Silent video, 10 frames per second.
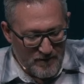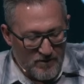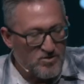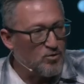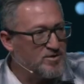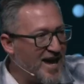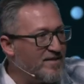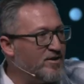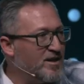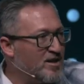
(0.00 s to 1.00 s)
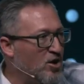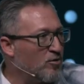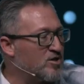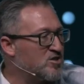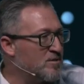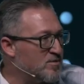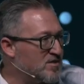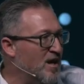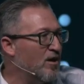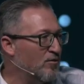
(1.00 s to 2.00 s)
So David encouraged
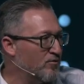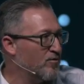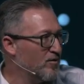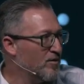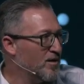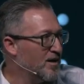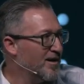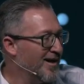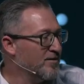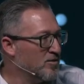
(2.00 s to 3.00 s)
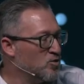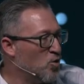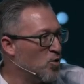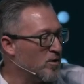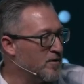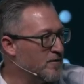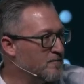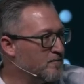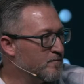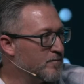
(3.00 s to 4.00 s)
himself in the Lord.
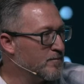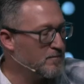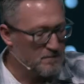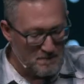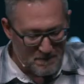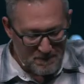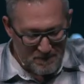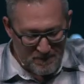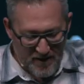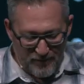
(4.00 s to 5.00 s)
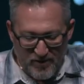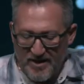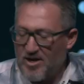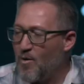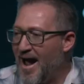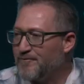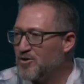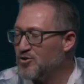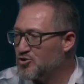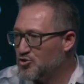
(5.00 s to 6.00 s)
If you're going to go after
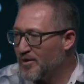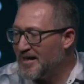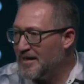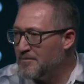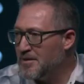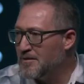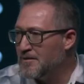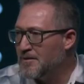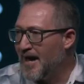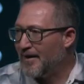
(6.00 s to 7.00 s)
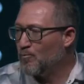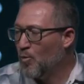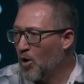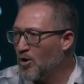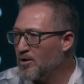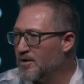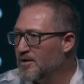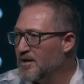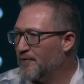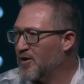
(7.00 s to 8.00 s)
your dream at work,
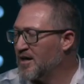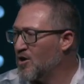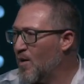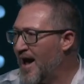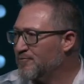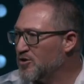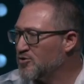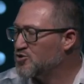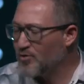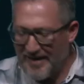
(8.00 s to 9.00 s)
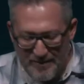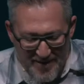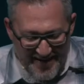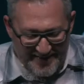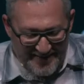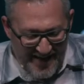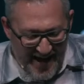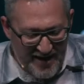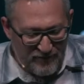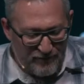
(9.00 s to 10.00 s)
if you're going to go after your dream in
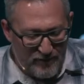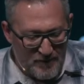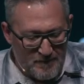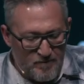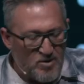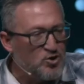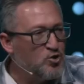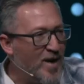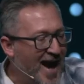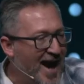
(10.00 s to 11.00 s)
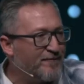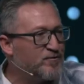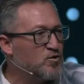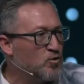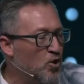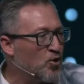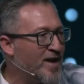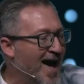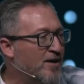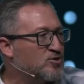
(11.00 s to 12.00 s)
life, you have to learn
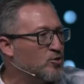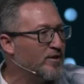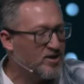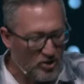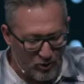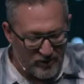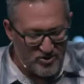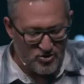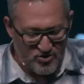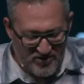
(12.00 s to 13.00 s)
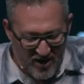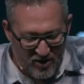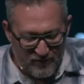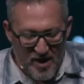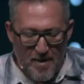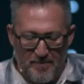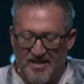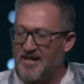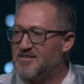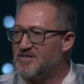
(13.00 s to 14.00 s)
how to encourage yourself
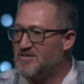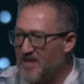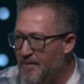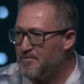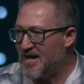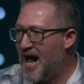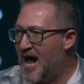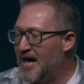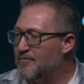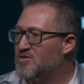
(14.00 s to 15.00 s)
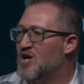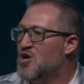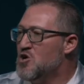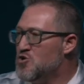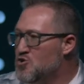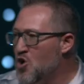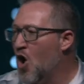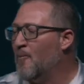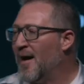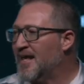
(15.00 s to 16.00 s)
because sometimes
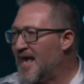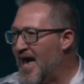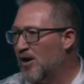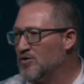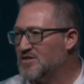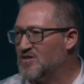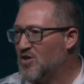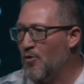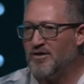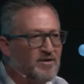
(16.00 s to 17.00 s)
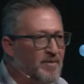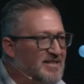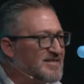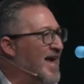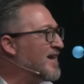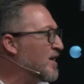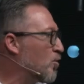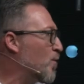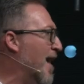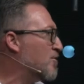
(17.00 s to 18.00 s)
nobody else is going to be standing
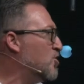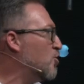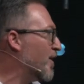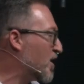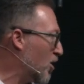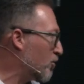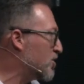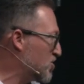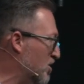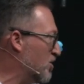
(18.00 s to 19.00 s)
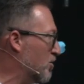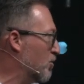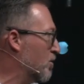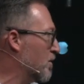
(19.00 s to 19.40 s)
around you encouraging you.